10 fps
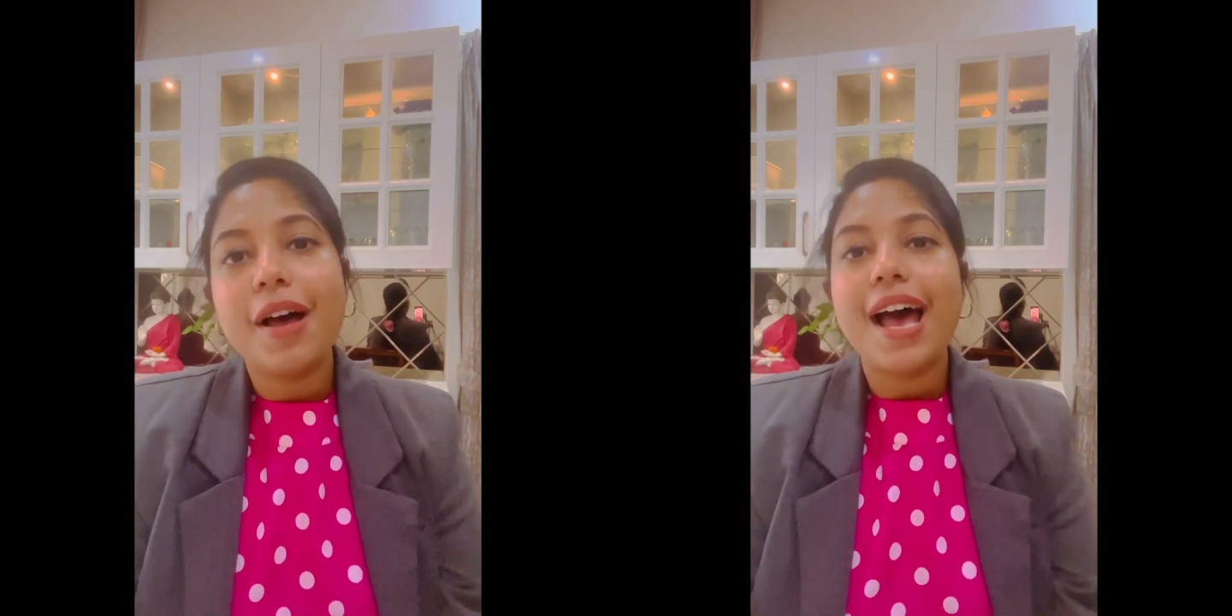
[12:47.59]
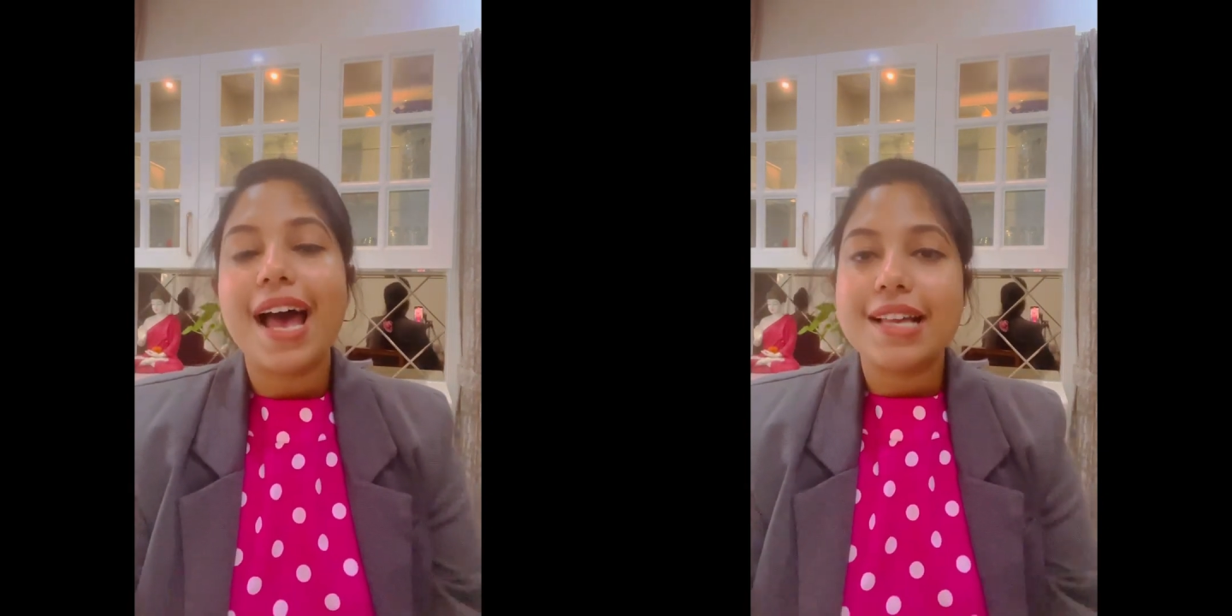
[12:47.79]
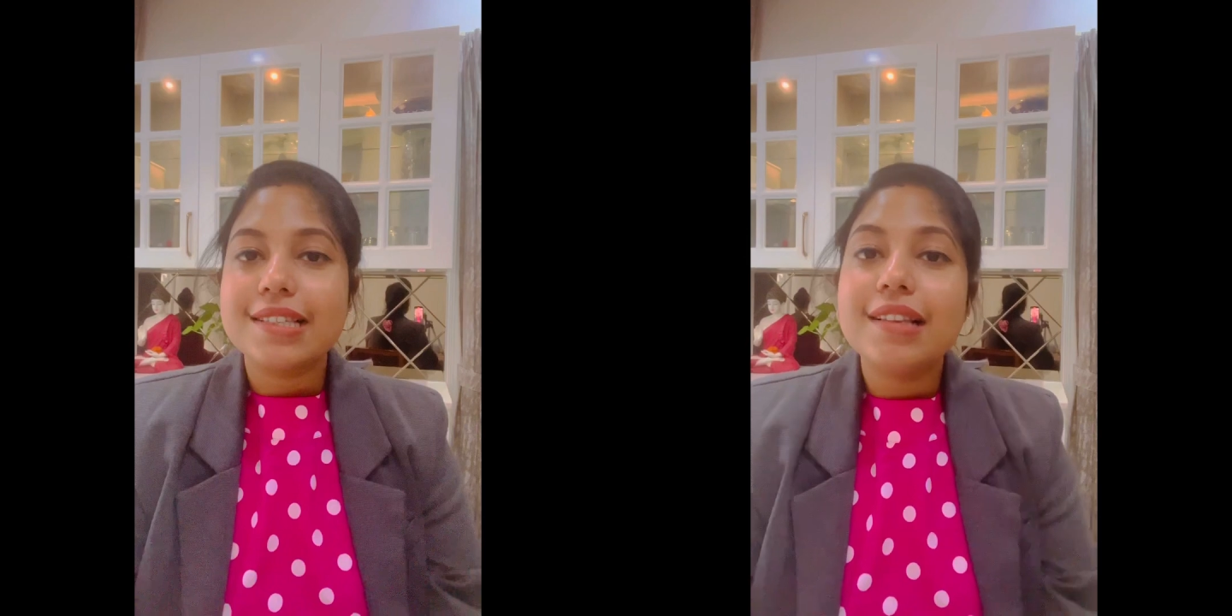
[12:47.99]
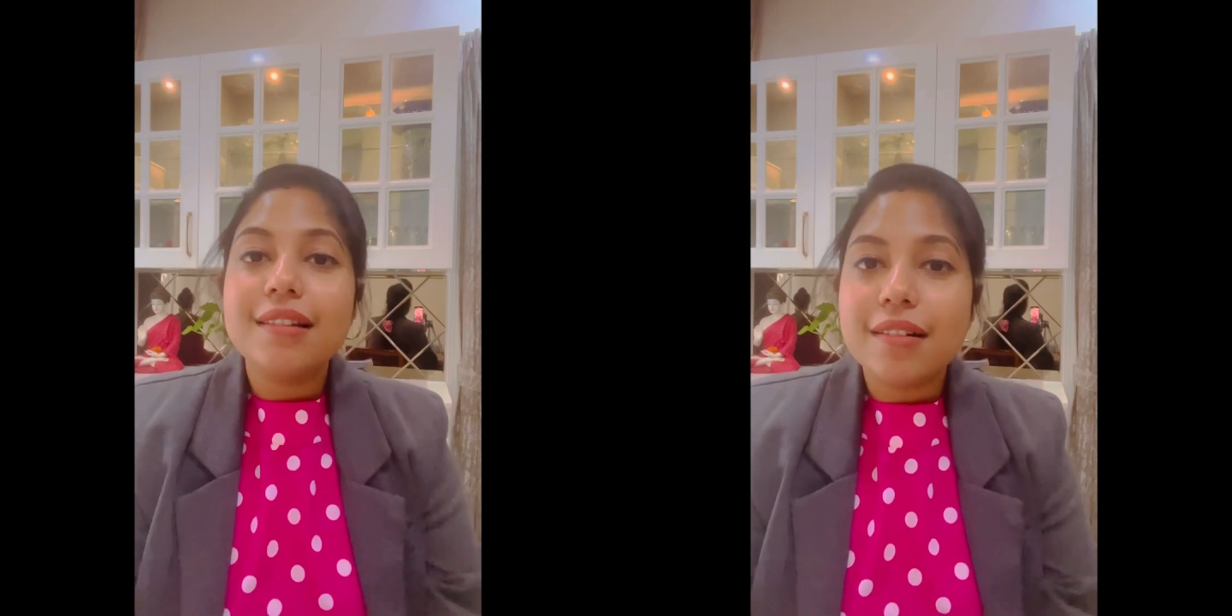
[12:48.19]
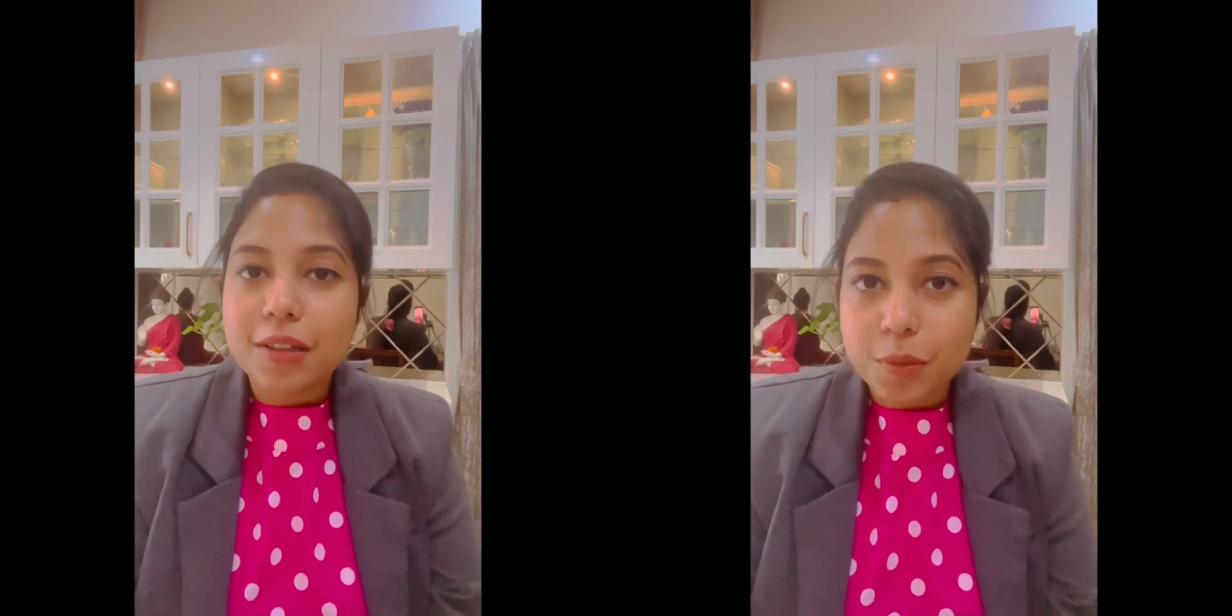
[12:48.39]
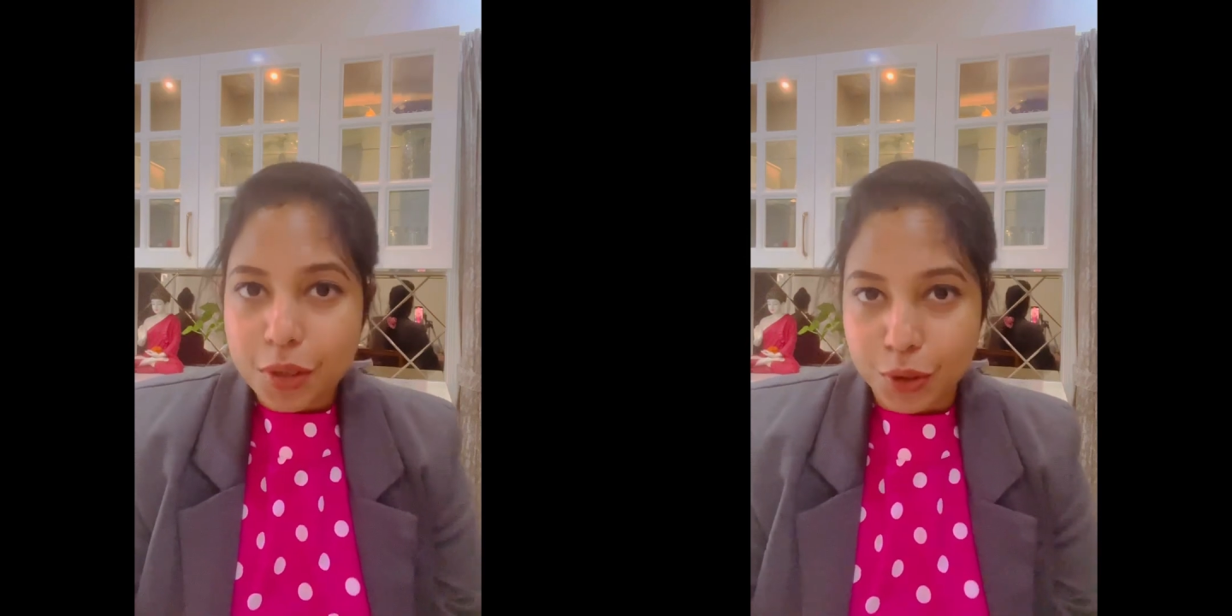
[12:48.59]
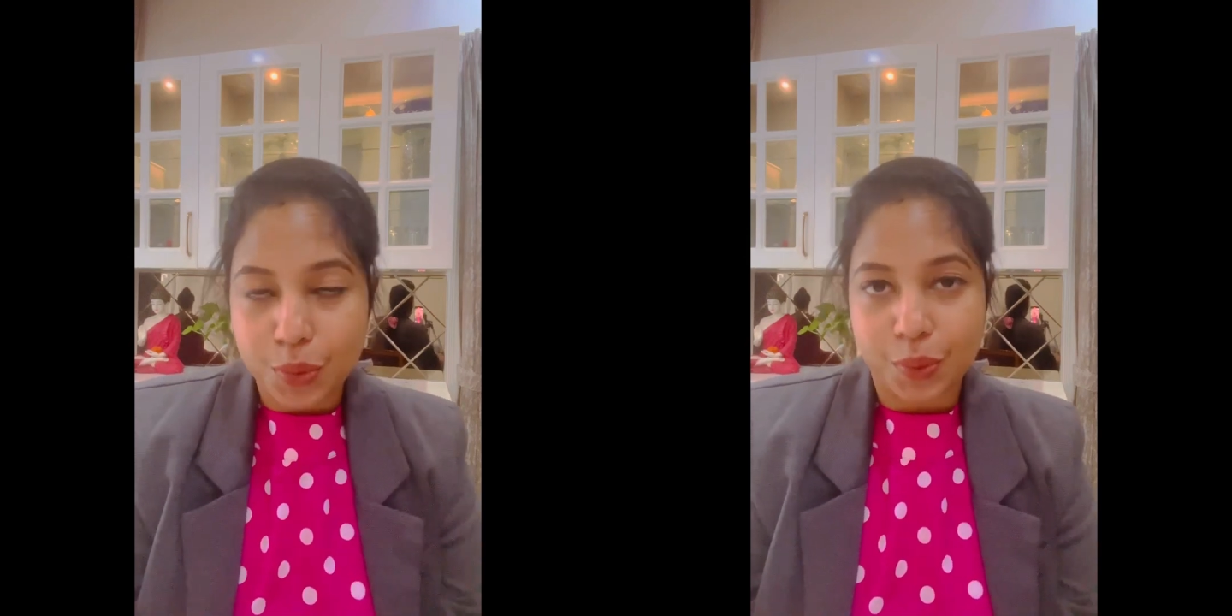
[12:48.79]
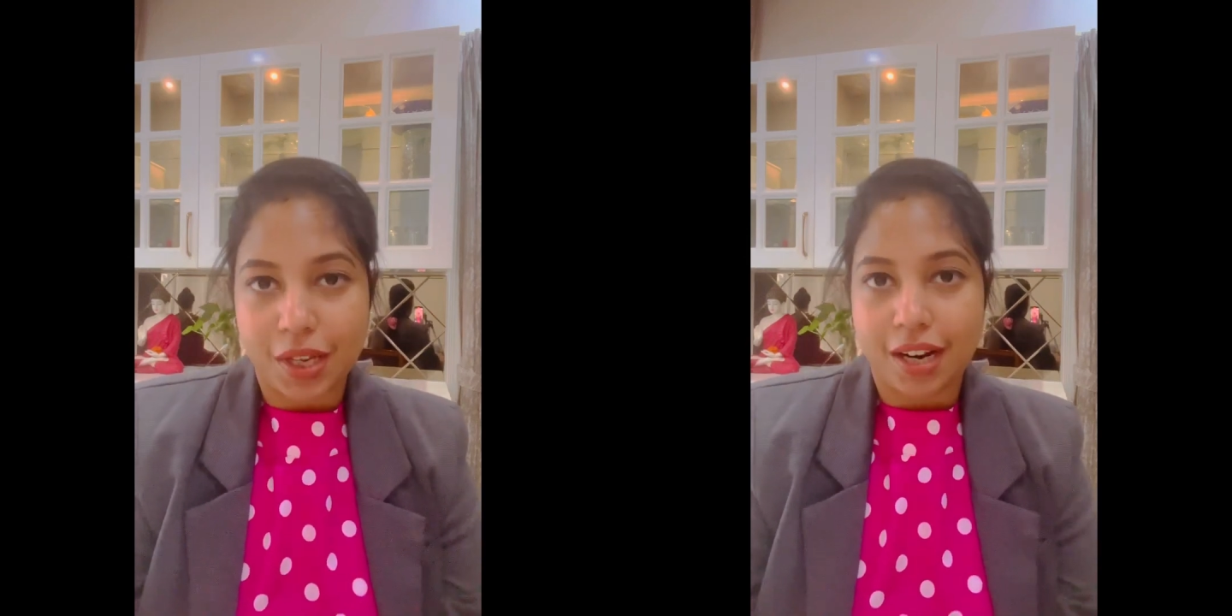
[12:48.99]
has learned me to
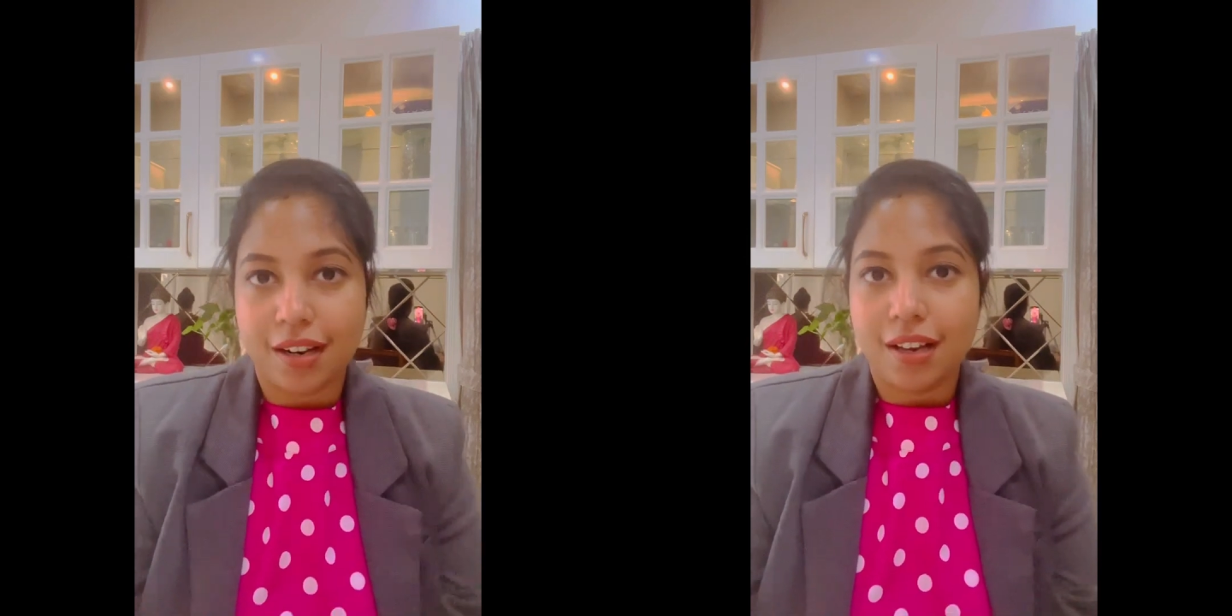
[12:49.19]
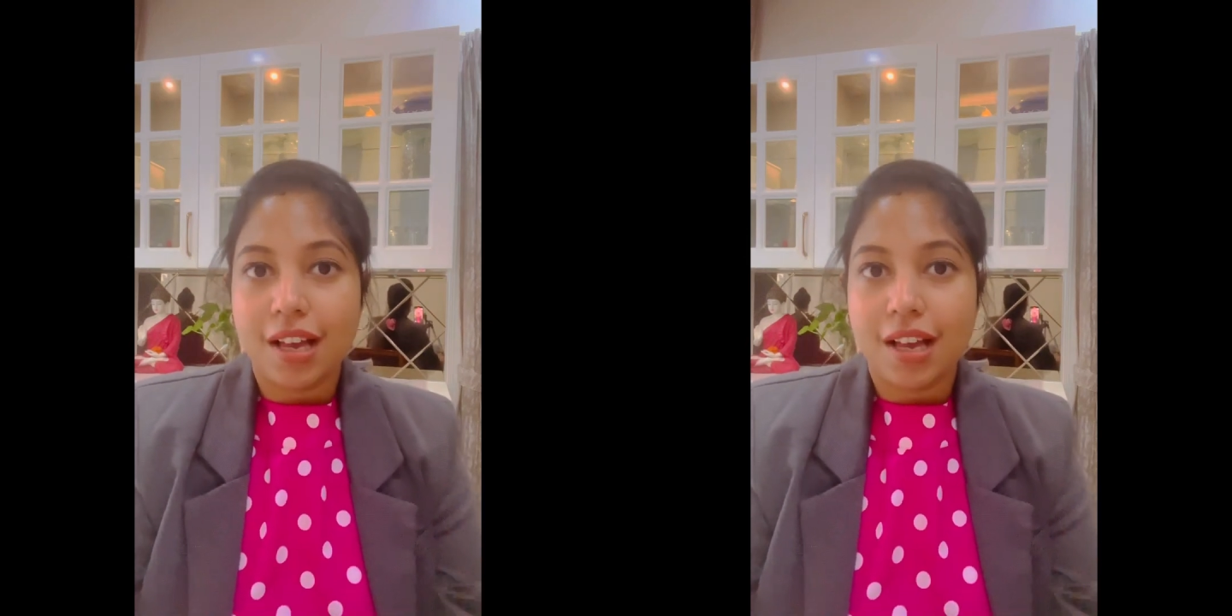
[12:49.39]
do that.